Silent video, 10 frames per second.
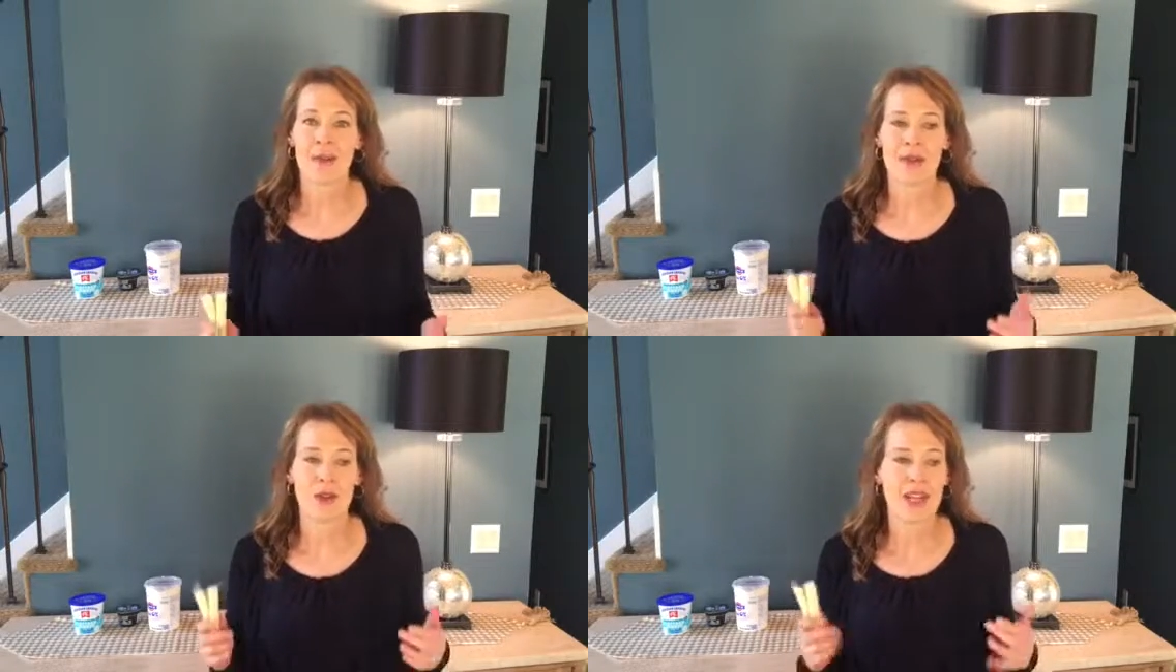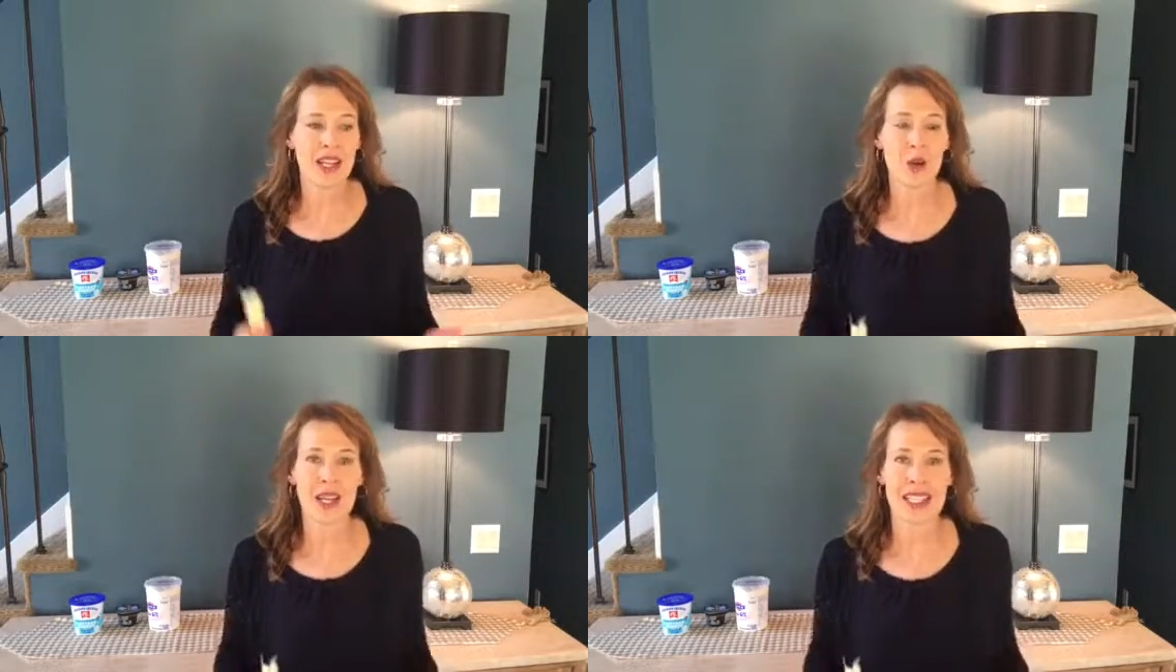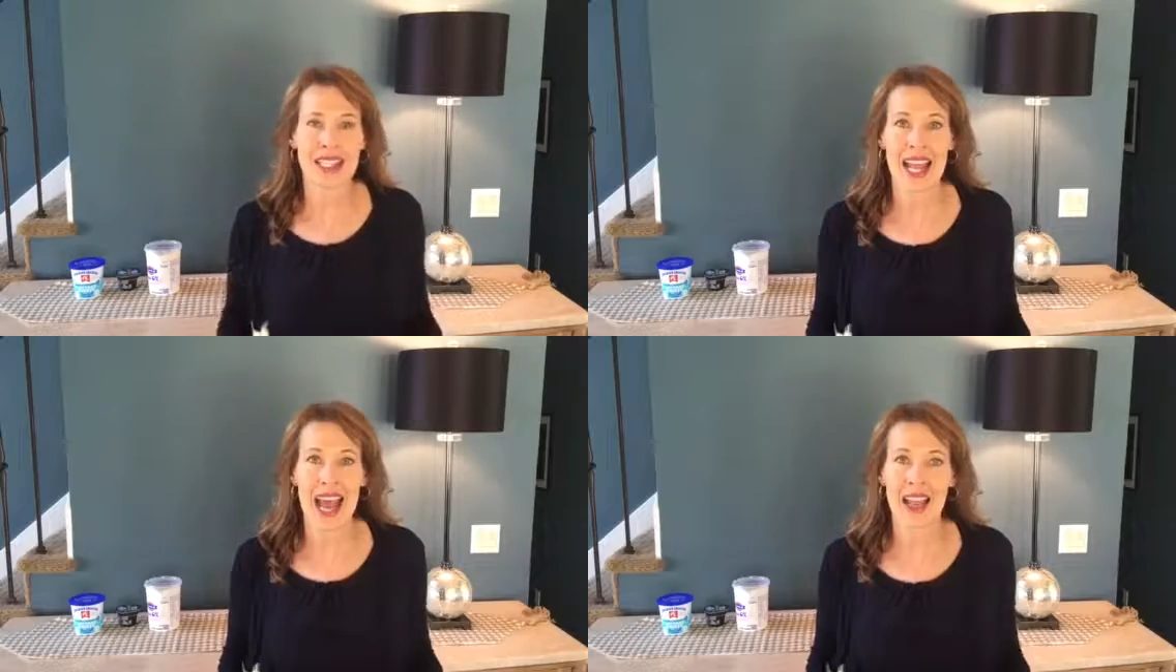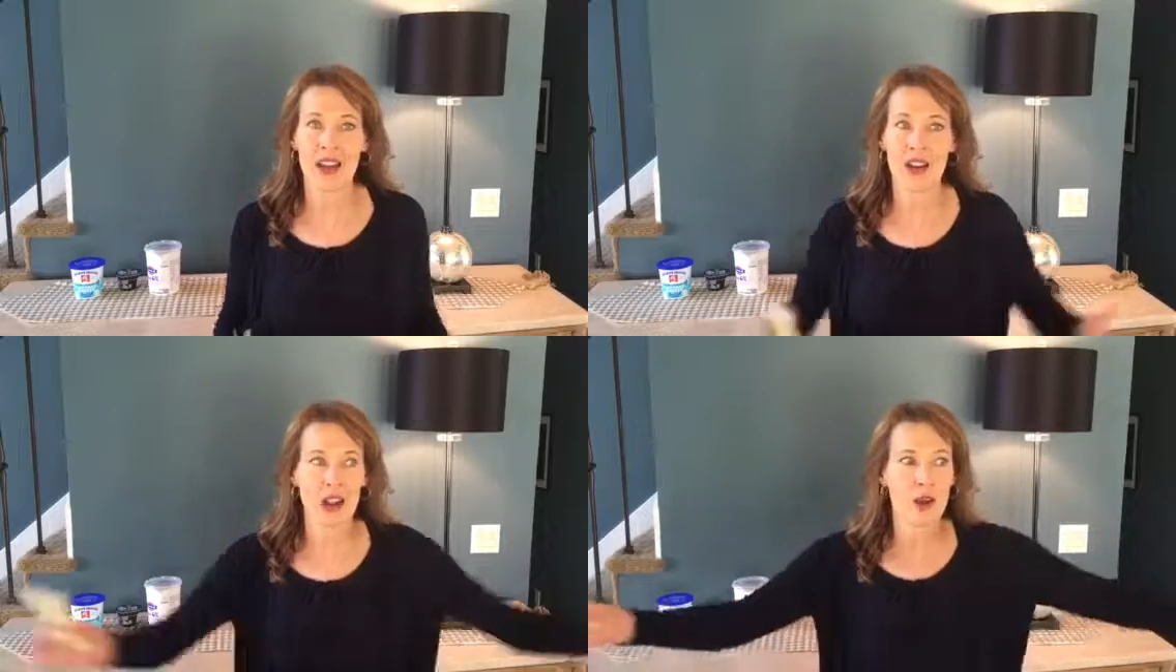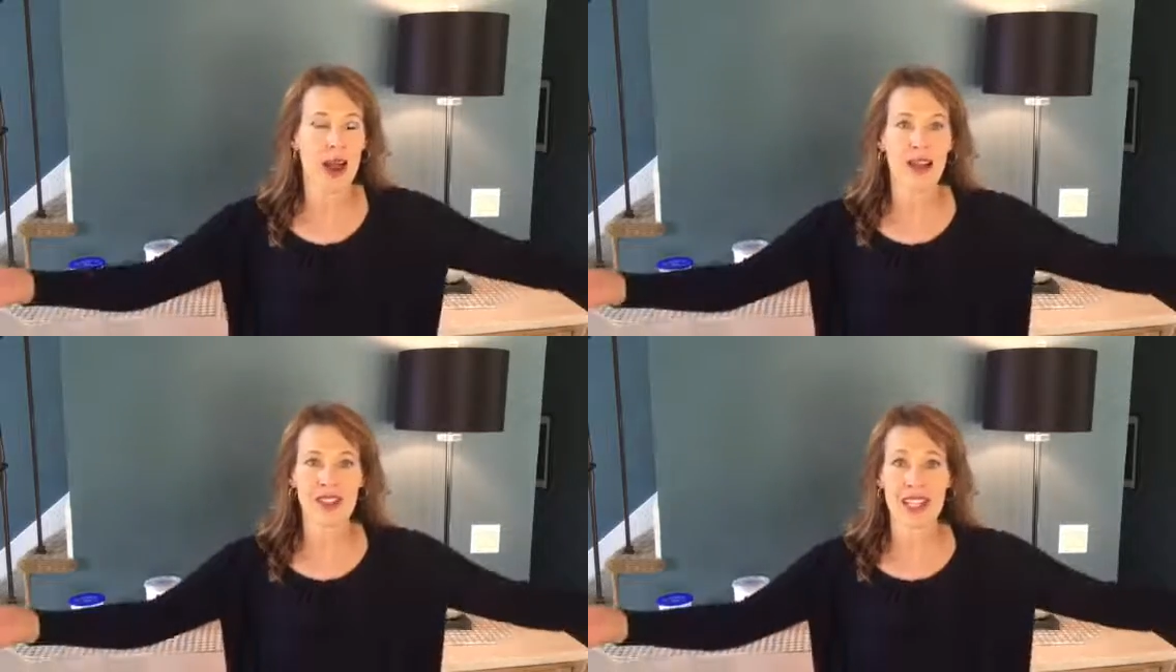you need a quick snack and all you
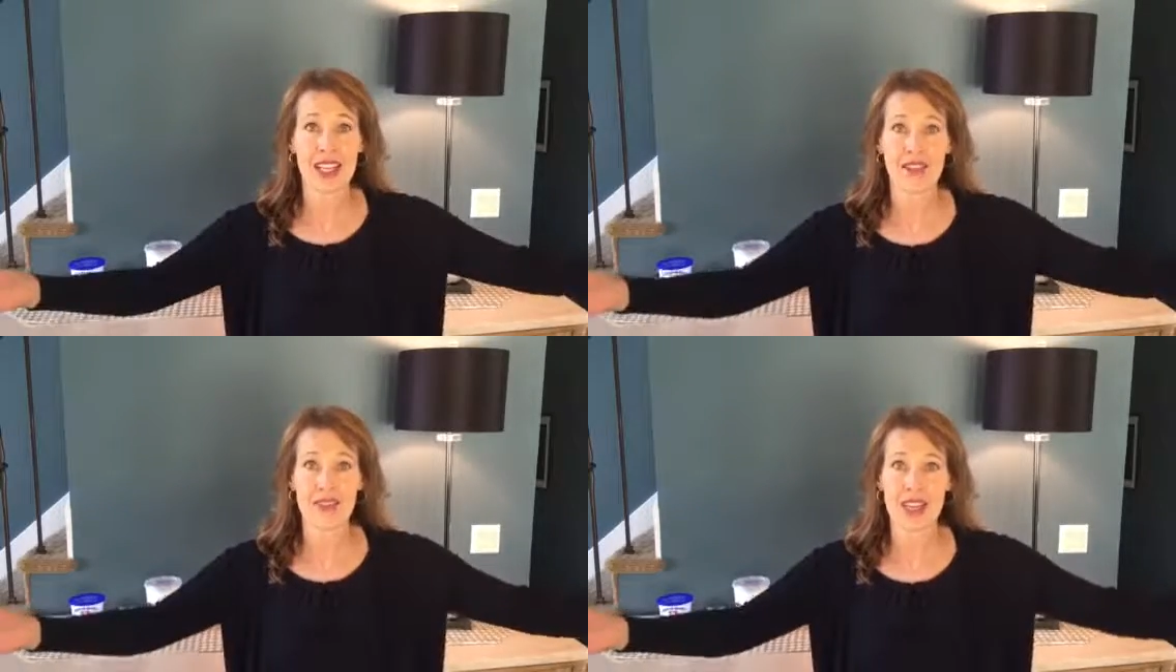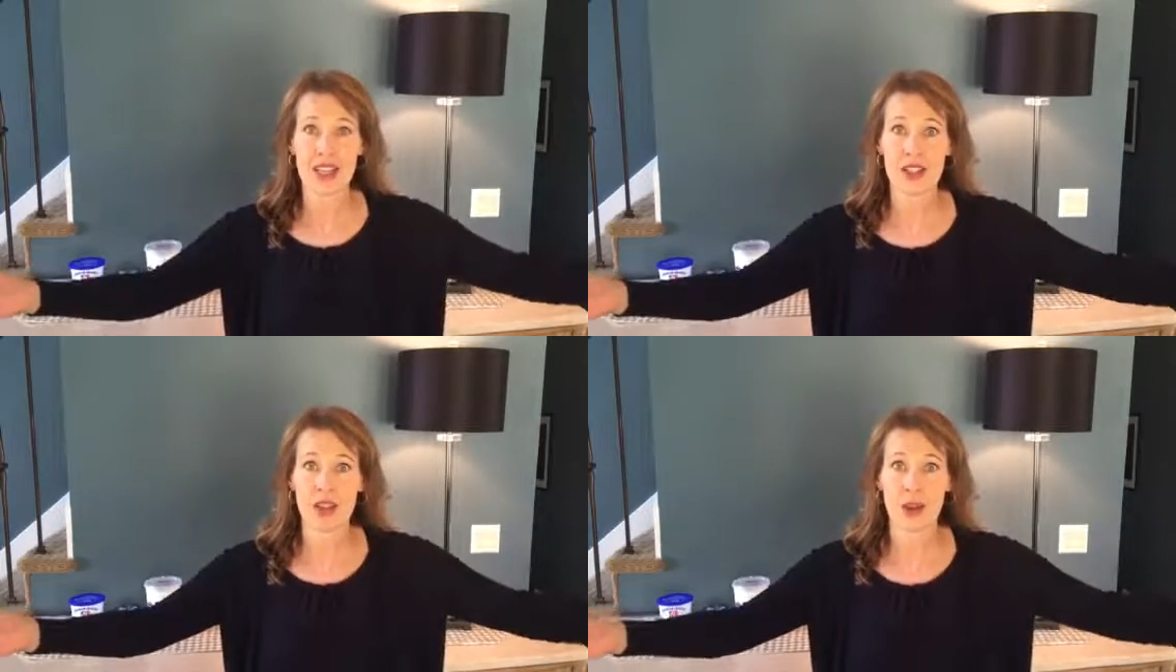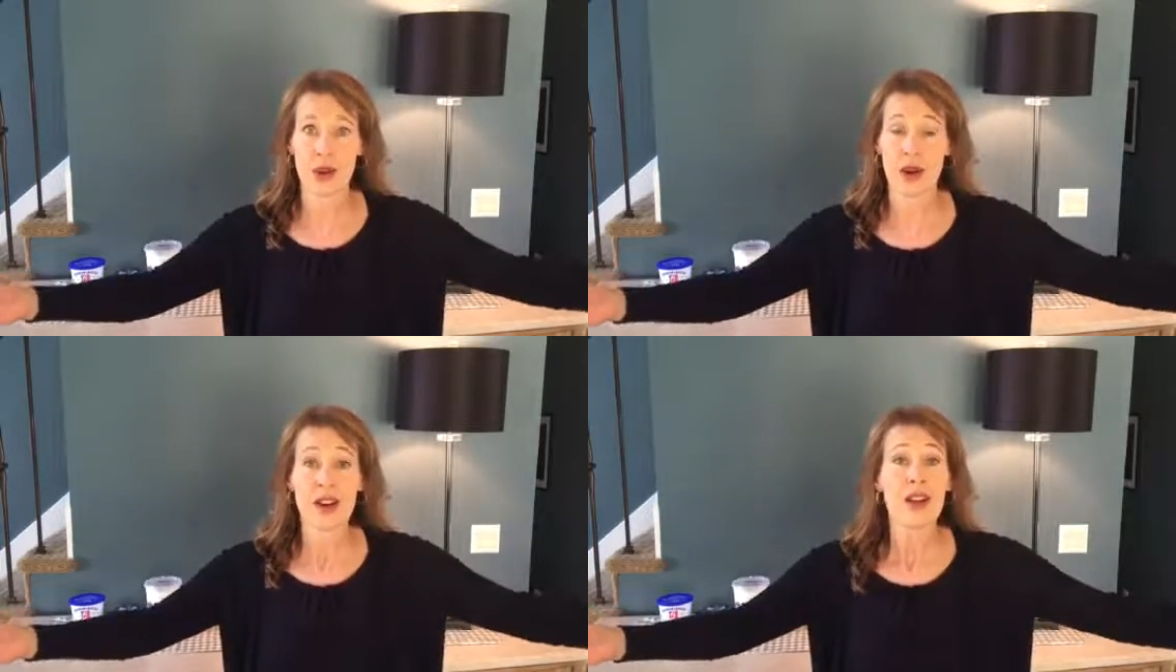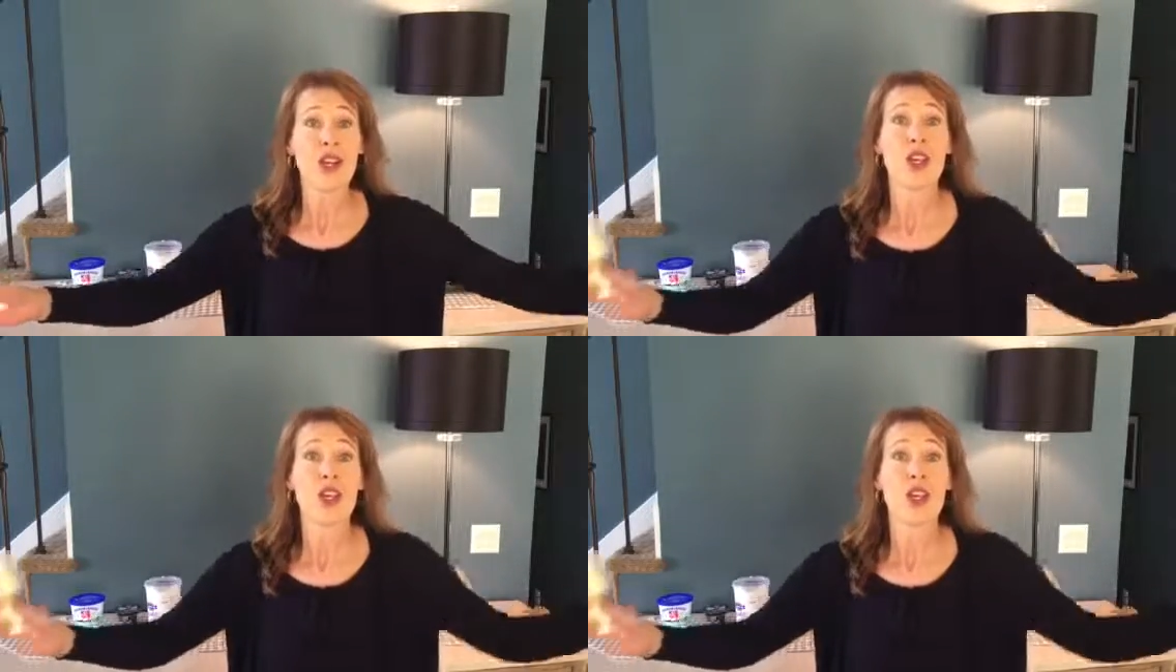have is a convenience store.